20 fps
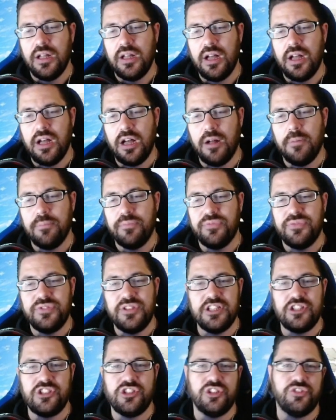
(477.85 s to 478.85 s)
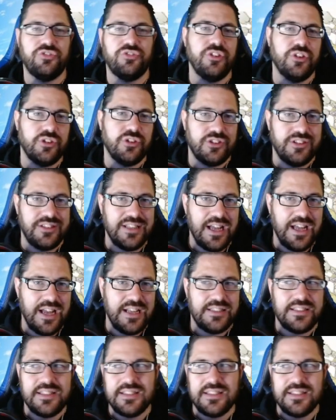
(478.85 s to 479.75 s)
Um, this just feels nice.